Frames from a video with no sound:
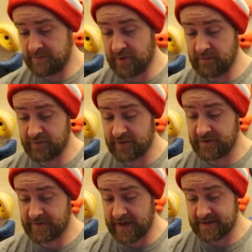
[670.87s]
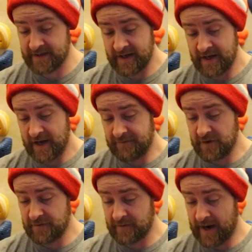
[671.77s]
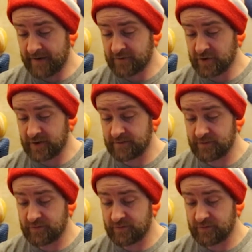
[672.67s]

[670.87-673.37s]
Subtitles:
bomb proof, and a few of them have got